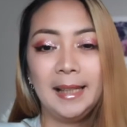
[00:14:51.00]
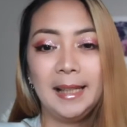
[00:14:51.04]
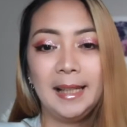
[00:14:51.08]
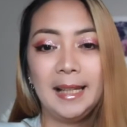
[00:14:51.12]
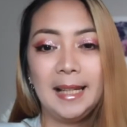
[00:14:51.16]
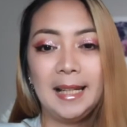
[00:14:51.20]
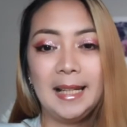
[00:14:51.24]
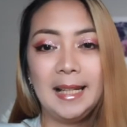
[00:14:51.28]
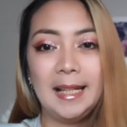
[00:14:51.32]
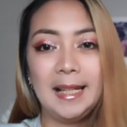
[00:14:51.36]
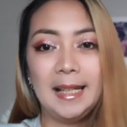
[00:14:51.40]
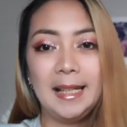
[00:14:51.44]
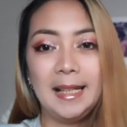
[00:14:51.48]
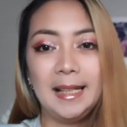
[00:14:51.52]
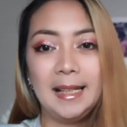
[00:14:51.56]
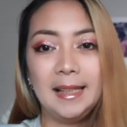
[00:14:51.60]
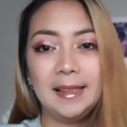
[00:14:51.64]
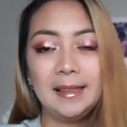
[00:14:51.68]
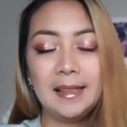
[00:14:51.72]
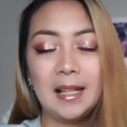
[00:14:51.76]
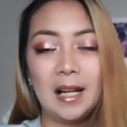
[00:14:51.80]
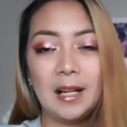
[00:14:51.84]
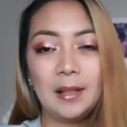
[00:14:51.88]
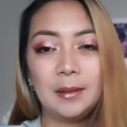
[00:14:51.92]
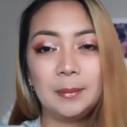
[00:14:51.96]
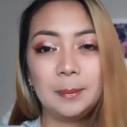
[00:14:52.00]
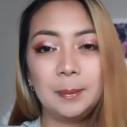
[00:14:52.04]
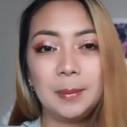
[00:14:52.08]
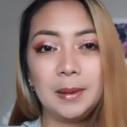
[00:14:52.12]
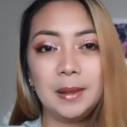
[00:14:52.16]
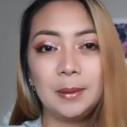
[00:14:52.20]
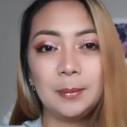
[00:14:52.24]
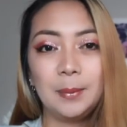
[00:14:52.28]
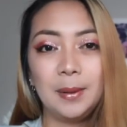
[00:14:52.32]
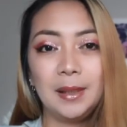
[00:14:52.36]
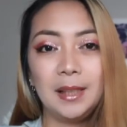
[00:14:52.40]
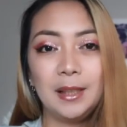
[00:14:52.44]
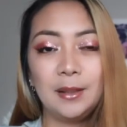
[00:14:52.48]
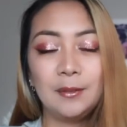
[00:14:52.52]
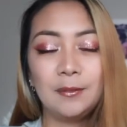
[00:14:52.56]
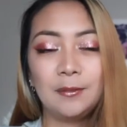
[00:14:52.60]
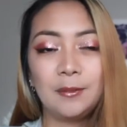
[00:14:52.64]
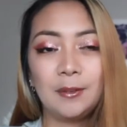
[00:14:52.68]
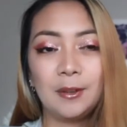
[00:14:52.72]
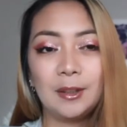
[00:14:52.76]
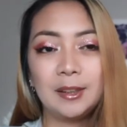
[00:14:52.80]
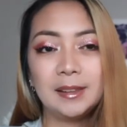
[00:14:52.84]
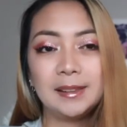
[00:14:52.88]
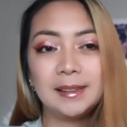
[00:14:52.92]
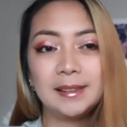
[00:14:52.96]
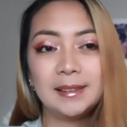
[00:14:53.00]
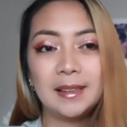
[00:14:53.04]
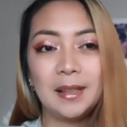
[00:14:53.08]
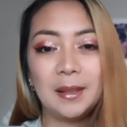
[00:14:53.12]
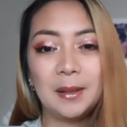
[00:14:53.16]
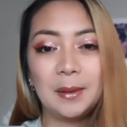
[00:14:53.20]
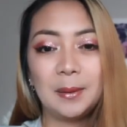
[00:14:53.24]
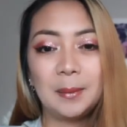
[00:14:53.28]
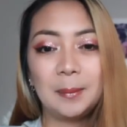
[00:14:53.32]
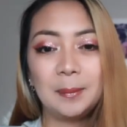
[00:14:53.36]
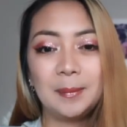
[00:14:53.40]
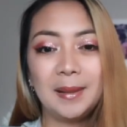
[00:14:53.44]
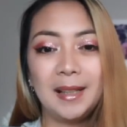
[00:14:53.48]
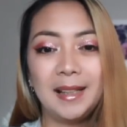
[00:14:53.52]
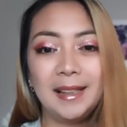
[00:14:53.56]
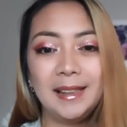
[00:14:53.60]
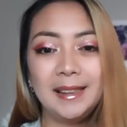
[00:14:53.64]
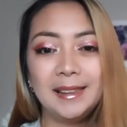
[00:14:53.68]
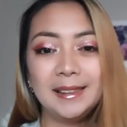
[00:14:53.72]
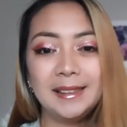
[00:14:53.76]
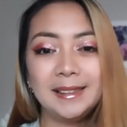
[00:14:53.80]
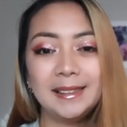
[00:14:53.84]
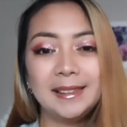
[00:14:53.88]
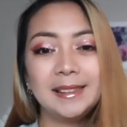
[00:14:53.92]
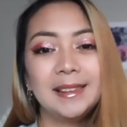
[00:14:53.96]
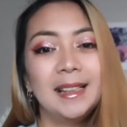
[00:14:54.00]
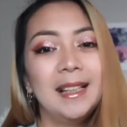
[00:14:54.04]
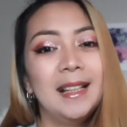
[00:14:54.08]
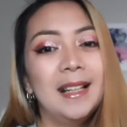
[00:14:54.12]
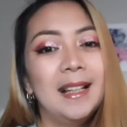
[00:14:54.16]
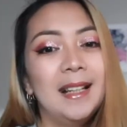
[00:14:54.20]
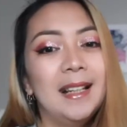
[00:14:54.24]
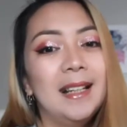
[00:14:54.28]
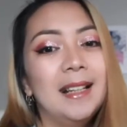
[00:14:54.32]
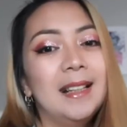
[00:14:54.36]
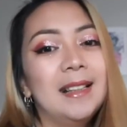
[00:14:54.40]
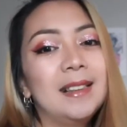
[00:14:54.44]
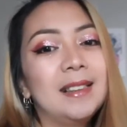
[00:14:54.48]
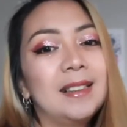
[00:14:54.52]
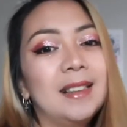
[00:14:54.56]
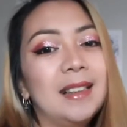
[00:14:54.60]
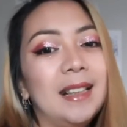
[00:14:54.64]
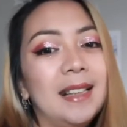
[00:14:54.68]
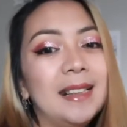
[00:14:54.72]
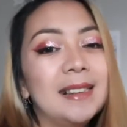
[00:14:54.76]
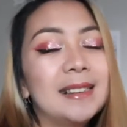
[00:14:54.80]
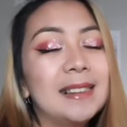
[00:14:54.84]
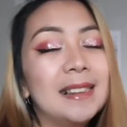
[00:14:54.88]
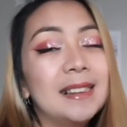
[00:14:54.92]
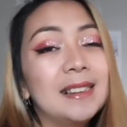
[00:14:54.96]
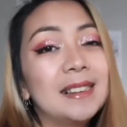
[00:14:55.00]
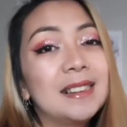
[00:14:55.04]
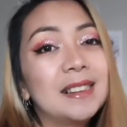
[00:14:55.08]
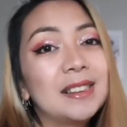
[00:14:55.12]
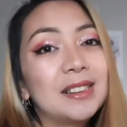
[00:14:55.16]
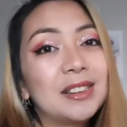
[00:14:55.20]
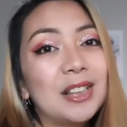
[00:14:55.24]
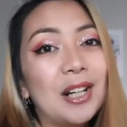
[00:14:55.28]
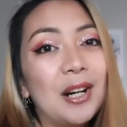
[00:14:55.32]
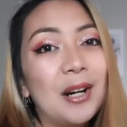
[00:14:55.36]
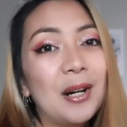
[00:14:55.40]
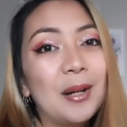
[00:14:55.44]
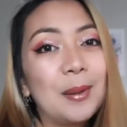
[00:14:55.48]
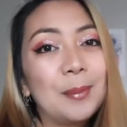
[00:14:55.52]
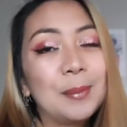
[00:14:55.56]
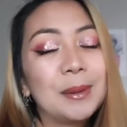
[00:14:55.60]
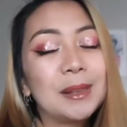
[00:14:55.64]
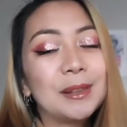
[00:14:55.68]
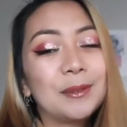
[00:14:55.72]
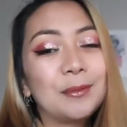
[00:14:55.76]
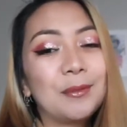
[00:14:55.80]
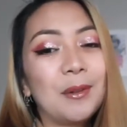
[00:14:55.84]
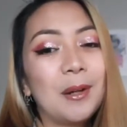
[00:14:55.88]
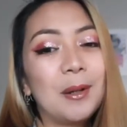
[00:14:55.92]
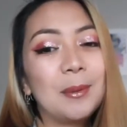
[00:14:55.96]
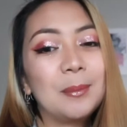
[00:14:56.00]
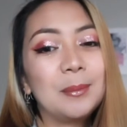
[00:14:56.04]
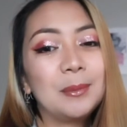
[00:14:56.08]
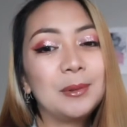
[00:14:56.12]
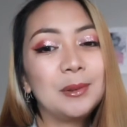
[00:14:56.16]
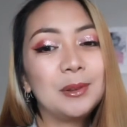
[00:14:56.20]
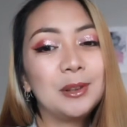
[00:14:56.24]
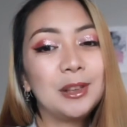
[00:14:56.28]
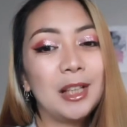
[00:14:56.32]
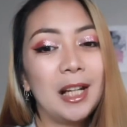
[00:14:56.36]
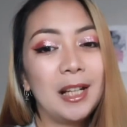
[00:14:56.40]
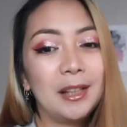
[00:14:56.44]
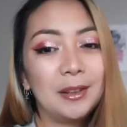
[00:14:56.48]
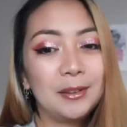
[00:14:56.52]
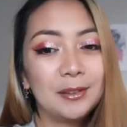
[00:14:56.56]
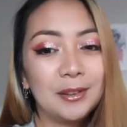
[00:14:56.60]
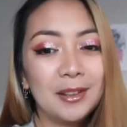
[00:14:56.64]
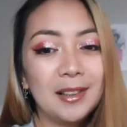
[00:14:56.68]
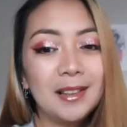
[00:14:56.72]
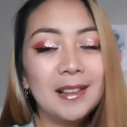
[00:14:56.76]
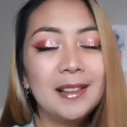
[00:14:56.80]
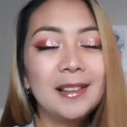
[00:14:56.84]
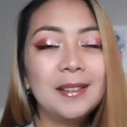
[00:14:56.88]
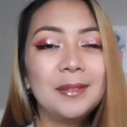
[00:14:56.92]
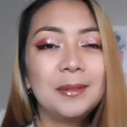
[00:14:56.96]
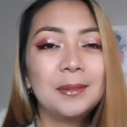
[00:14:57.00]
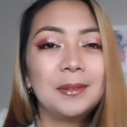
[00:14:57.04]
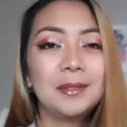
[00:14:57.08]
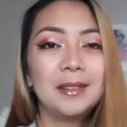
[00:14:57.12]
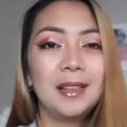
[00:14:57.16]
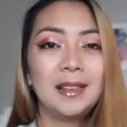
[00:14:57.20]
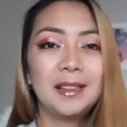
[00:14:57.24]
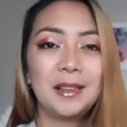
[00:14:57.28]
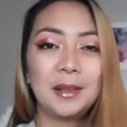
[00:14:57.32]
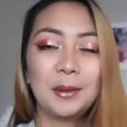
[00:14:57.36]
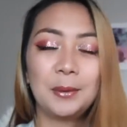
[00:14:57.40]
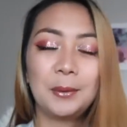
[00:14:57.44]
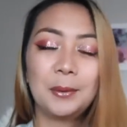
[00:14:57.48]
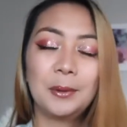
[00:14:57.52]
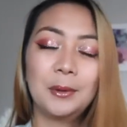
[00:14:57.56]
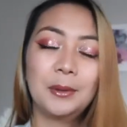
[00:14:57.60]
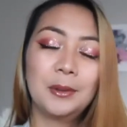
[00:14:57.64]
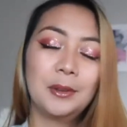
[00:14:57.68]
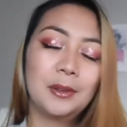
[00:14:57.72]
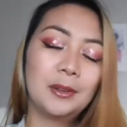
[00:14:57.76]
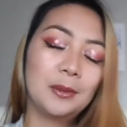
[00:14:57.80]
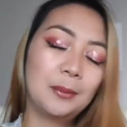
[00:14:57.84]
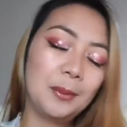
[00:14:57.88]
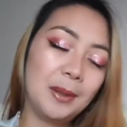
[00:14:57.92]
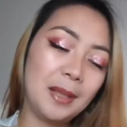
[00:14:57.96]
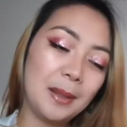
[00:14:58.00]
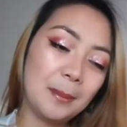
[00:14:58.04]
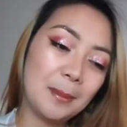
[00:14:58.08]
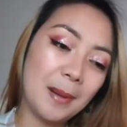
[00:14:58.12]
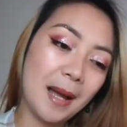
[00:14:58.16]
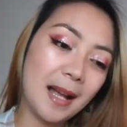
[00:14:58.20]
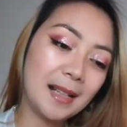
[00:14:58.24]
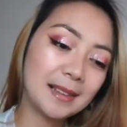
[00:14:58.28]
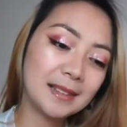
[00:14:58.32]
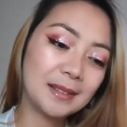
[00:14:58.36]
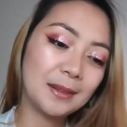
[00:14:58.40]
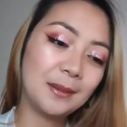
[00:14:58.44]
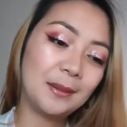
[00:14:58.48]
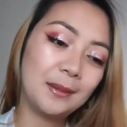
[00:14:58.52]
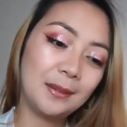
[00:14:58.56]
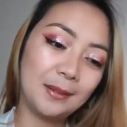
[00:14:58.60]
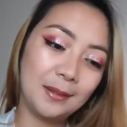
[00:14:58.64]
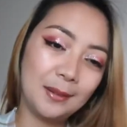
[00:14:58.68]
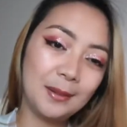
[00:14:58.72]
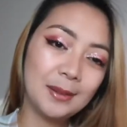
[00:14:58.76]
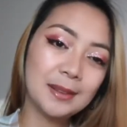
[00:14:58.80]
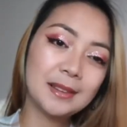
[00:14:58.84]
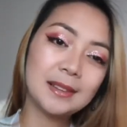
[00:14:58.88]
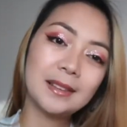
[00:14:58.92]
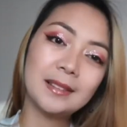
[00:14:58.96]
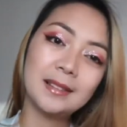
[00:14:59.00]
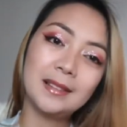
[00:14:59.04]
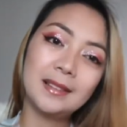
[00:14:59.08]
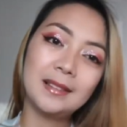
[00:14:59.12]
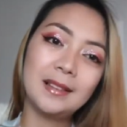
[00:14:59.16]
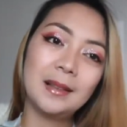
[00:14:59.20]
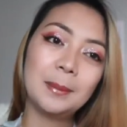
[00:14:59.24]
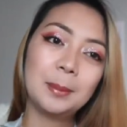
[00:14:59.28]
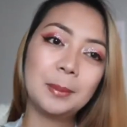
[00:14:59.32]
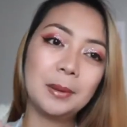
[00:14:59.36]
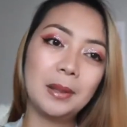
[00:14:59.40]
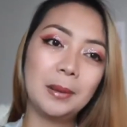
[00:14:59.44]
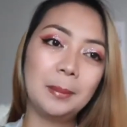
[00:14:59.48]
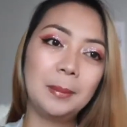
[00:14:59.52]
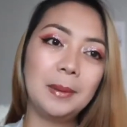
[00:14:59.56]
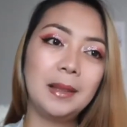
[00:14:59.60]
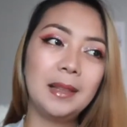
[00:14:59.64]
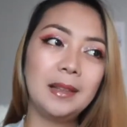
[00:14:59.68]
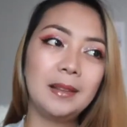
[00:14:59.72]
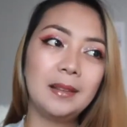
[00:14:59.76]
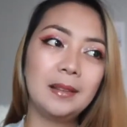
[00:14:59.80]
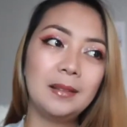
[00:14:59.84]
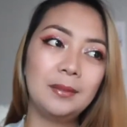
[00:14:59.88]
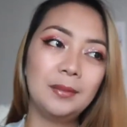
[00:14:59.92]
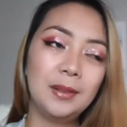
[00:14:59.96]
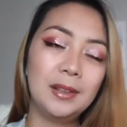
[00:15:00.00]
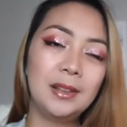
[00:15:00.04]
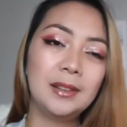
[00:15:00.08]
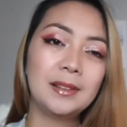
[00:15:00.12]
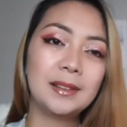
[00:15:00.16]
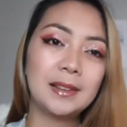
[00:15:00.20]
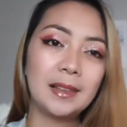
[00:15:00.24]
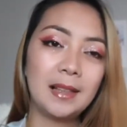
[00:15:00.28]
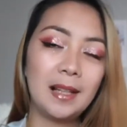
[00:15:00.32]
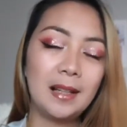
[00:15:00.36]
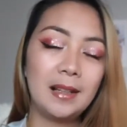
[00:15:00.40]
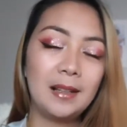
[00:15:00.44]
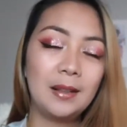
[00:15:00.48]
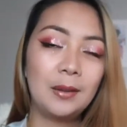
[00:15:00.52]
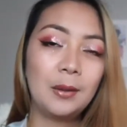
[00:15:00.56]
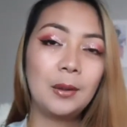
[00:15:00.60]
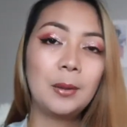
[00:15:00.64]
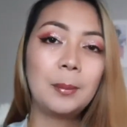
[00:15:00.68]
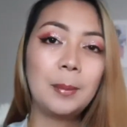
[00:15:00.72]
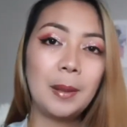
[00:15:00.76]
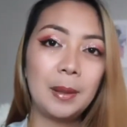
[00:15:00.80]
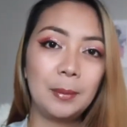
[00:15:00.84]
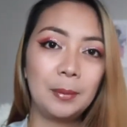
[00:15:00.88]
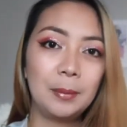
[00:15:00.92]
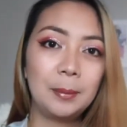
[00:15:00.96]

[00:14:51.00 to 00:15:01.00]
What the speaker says: And I'll be waiting for some nice essence charms from Jandra that I ordered way back. So those are the upcoming videos that I hope I will